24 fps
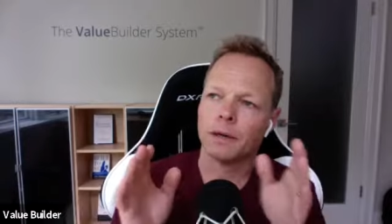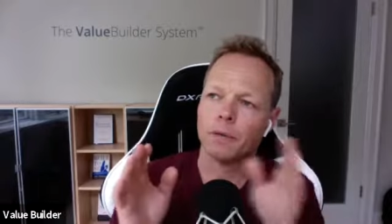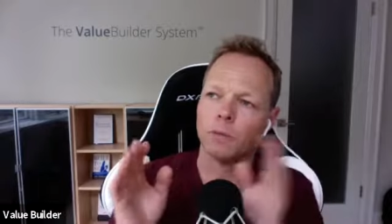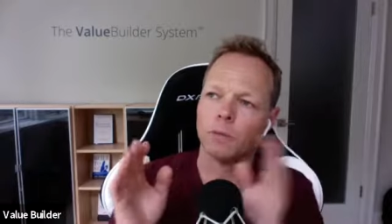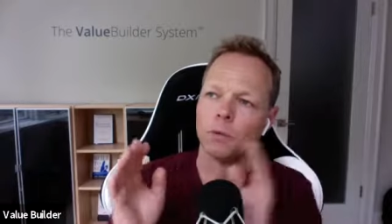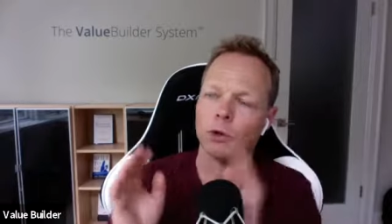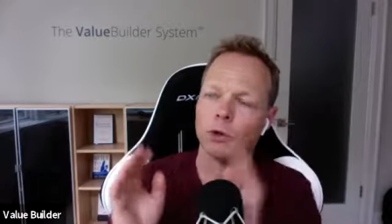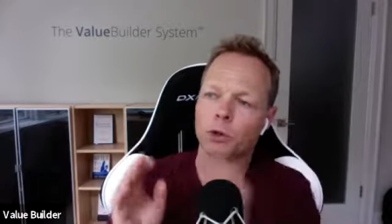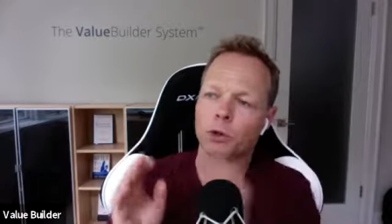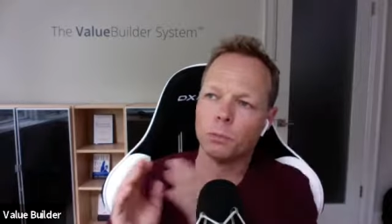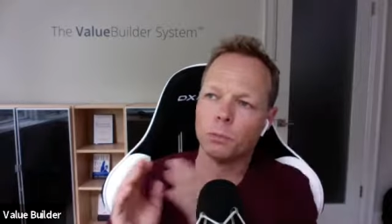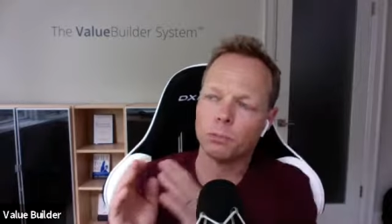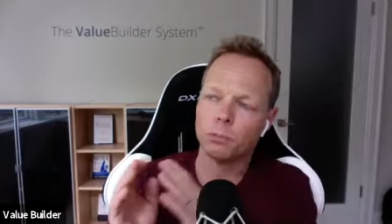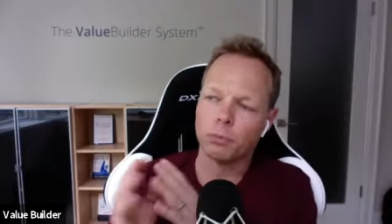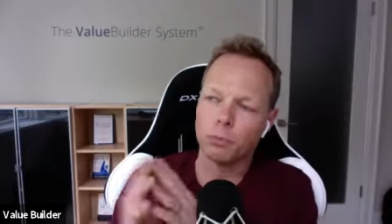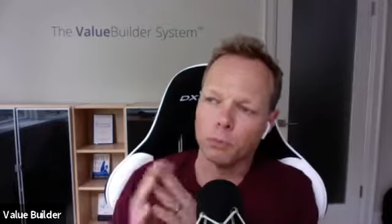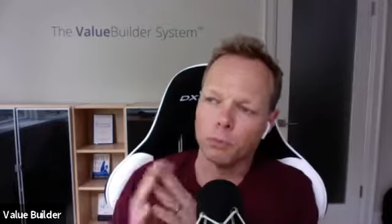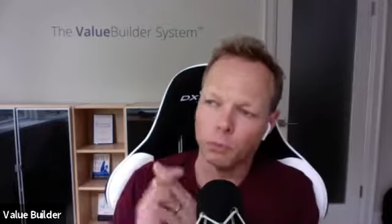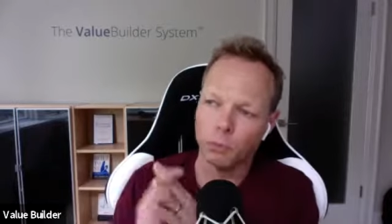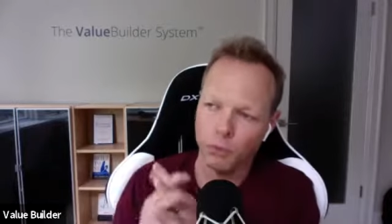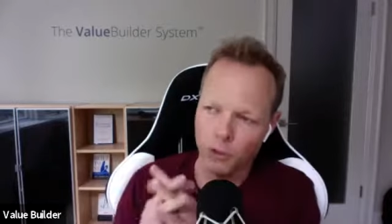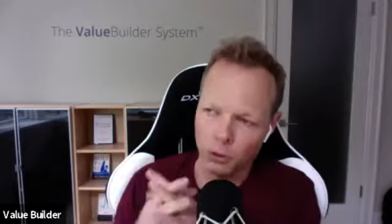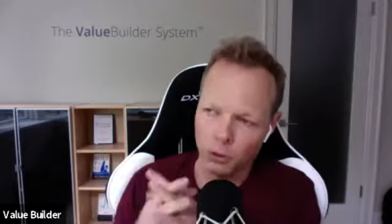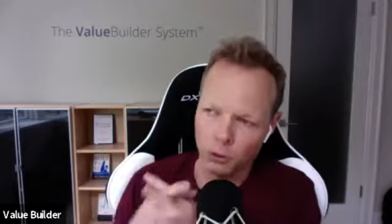were you
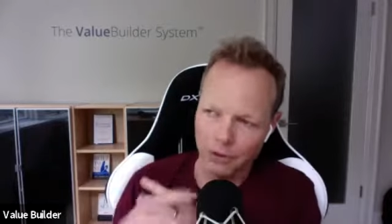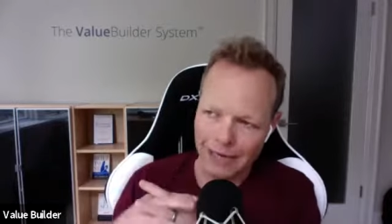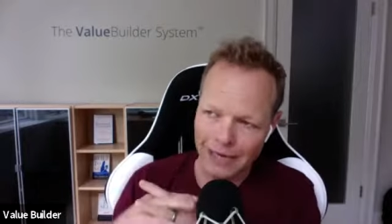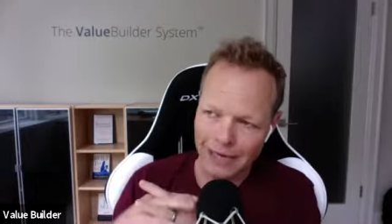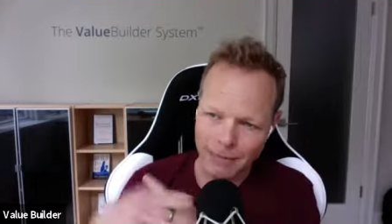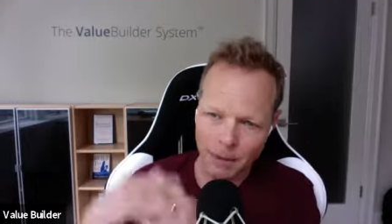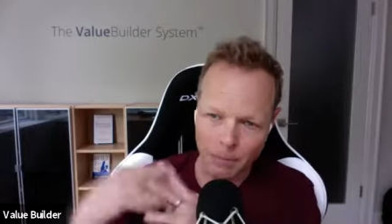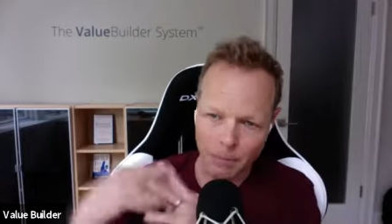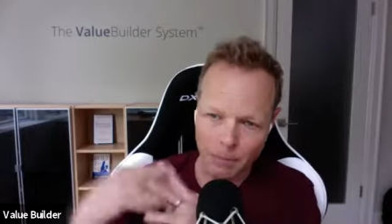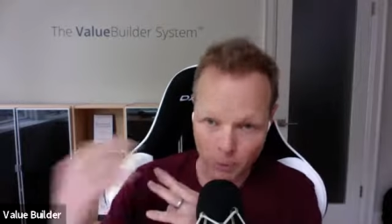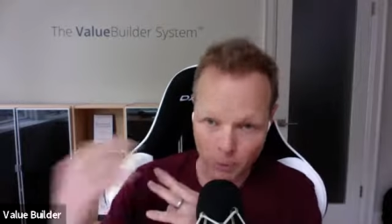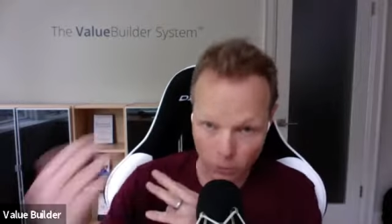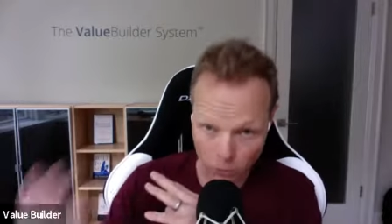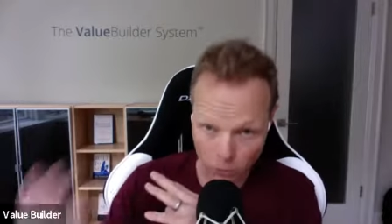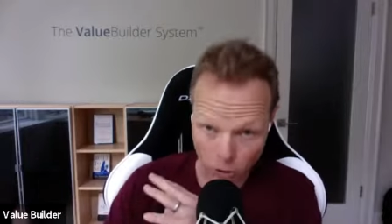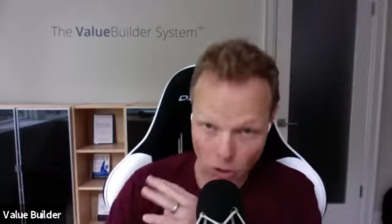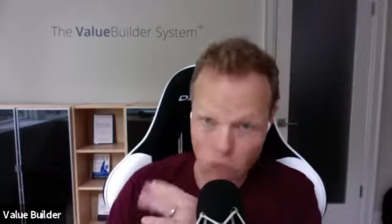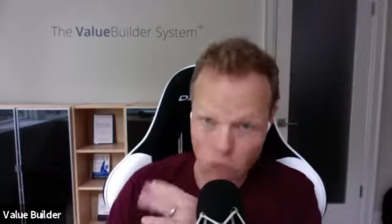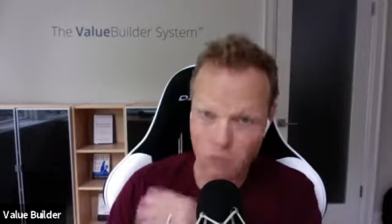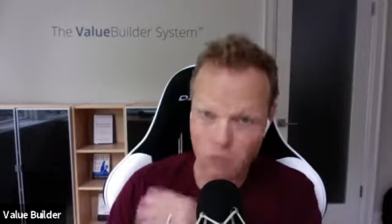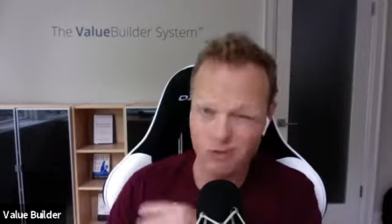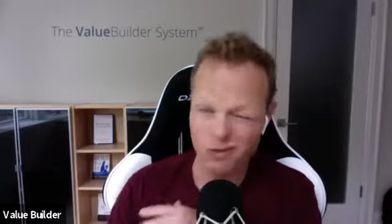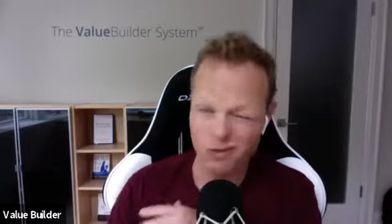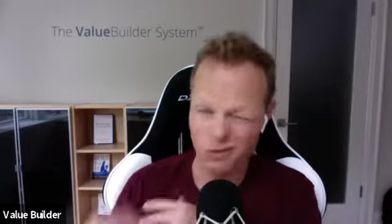when you came up with your
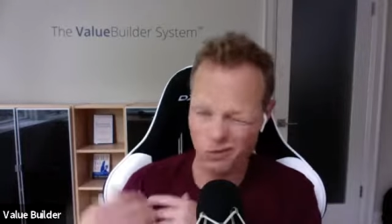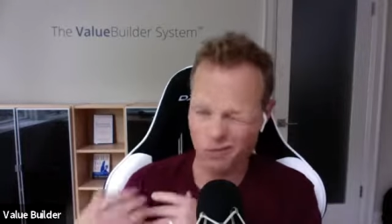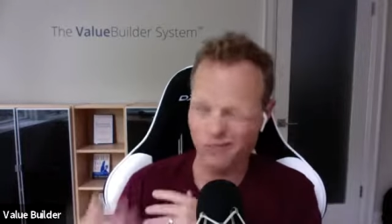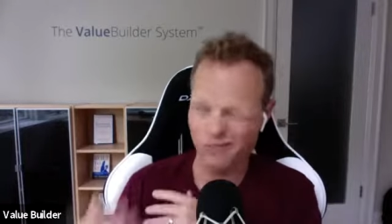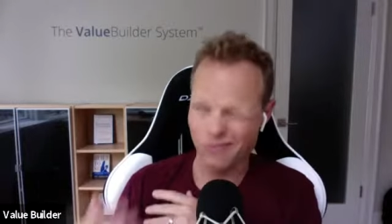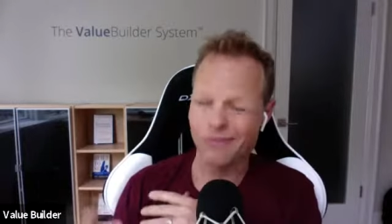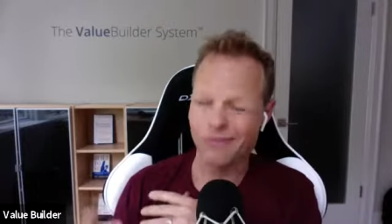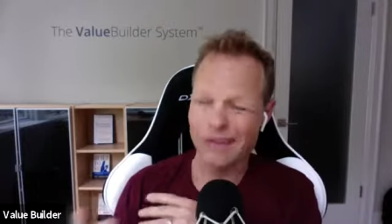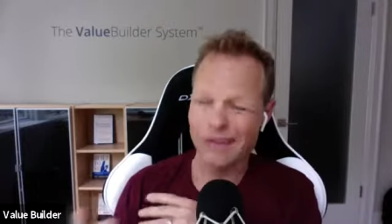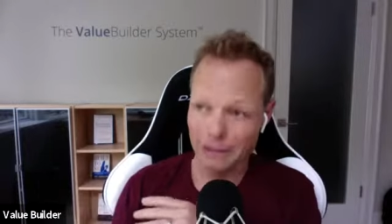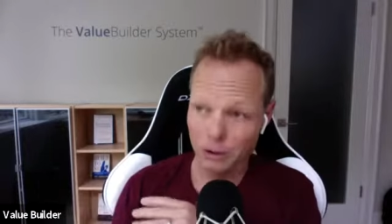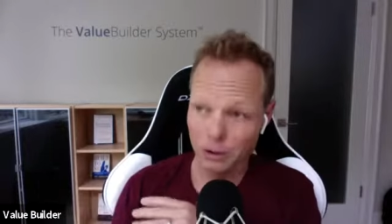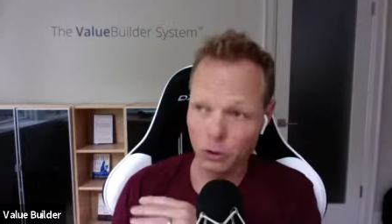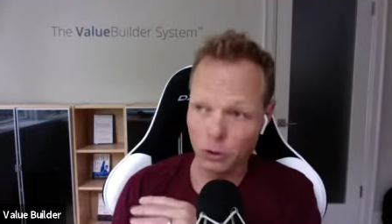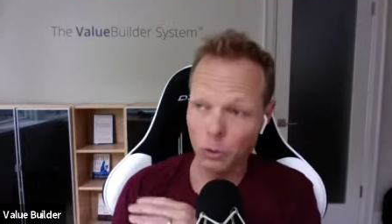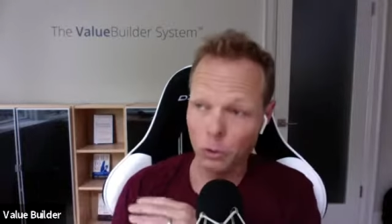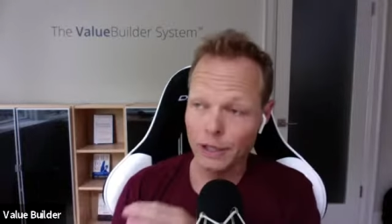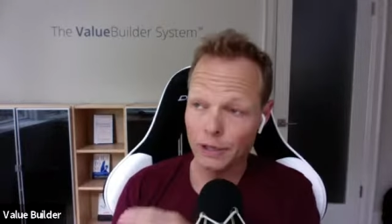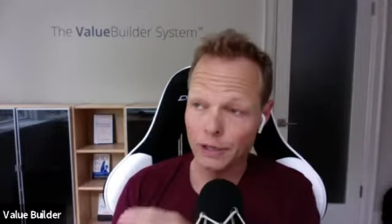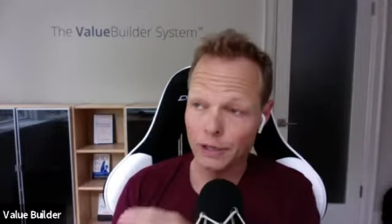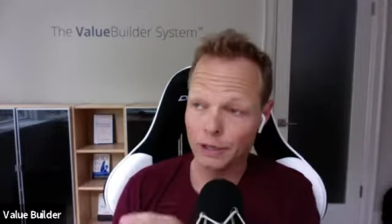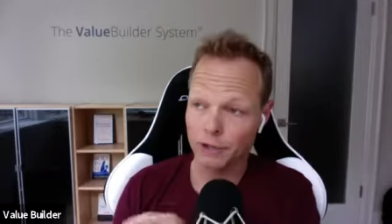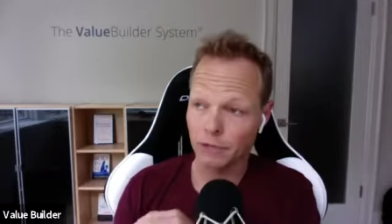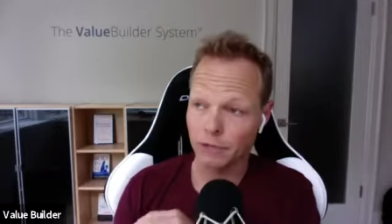own sort of
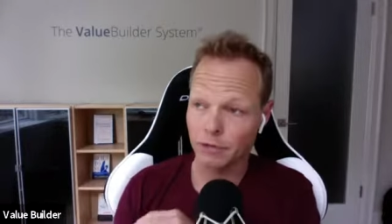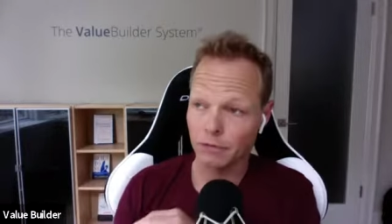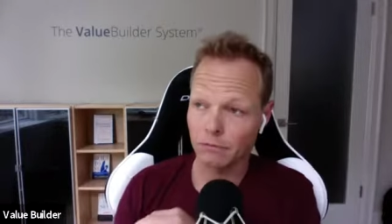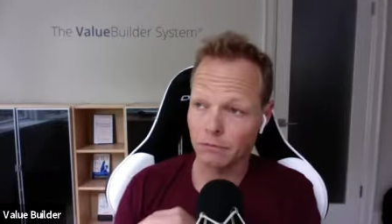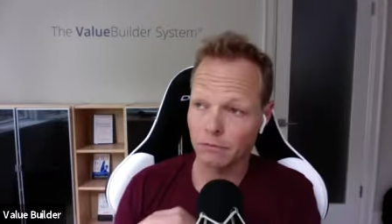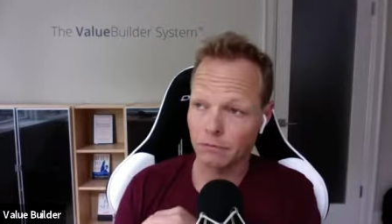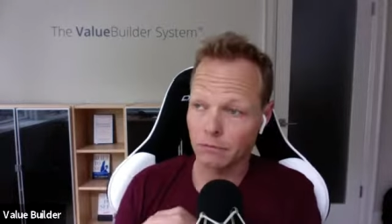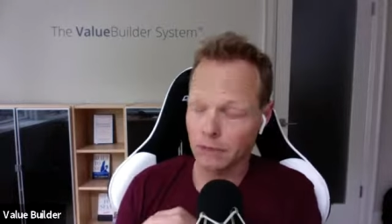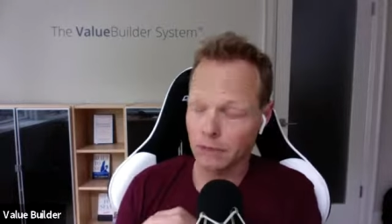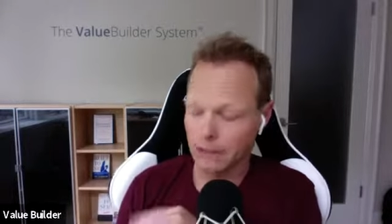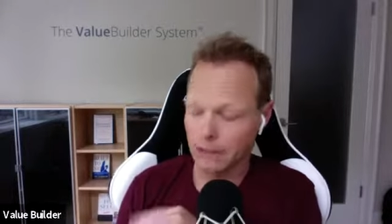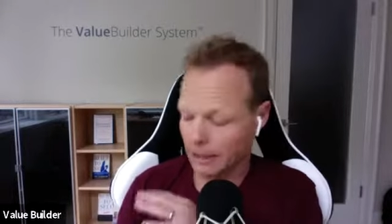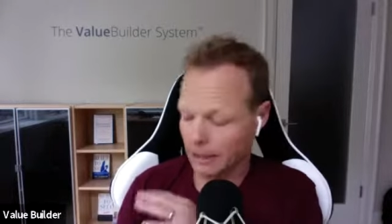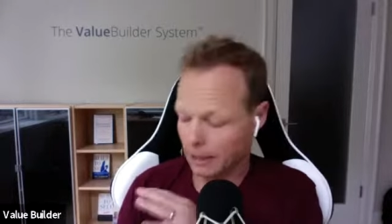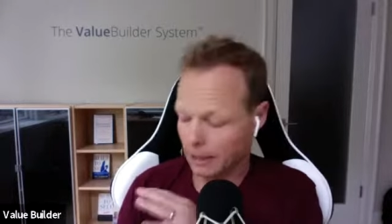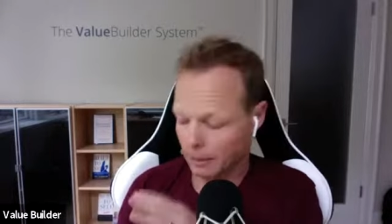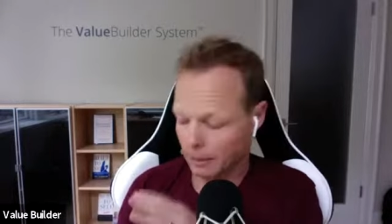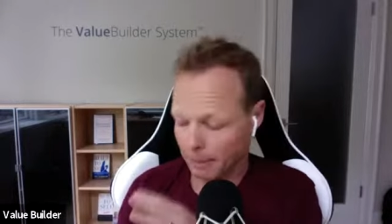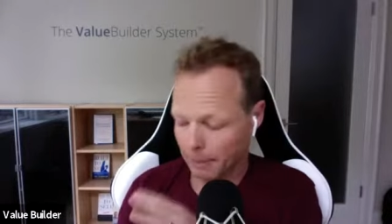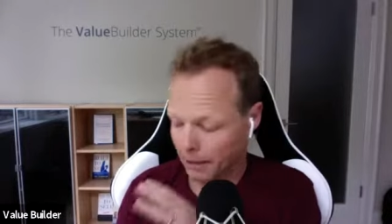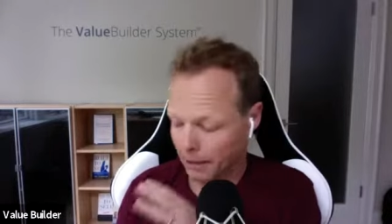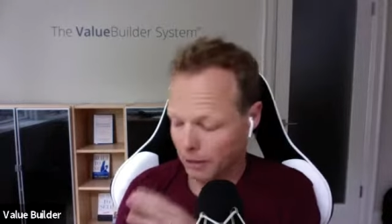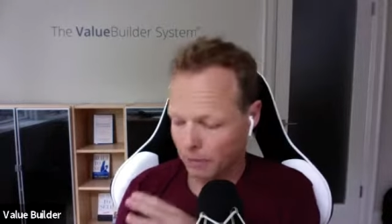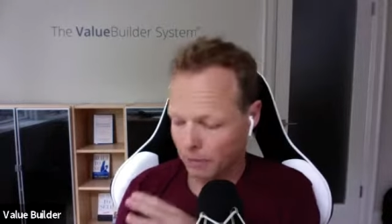valuation
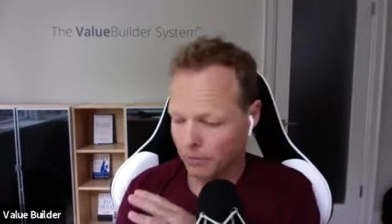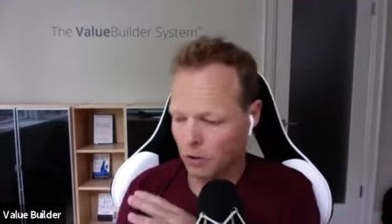independent mm-hmm.